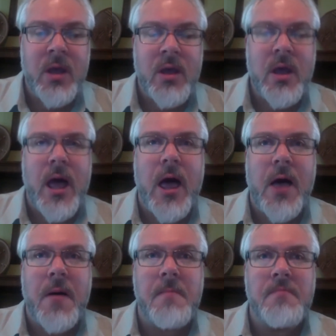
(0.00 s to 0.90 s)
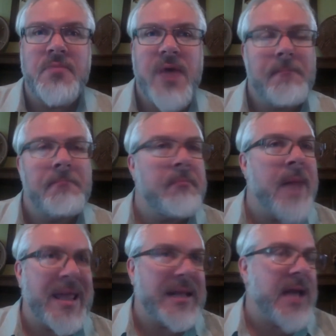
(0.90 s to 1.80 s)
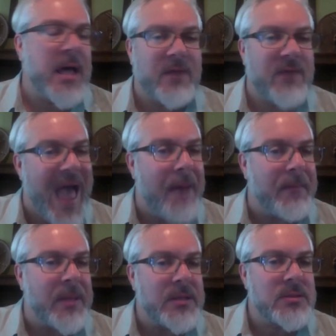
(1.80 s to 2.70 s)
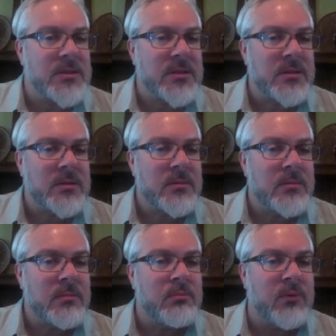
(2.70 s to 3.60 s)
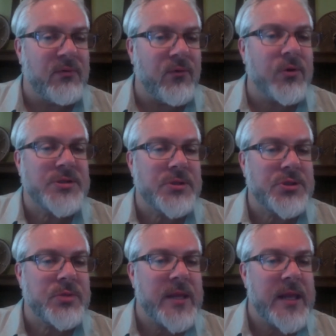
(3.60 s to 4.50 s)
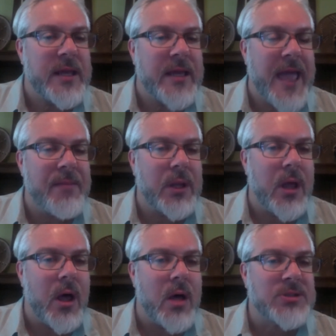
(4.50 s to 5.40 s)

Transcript: that might not have happened before social media came along.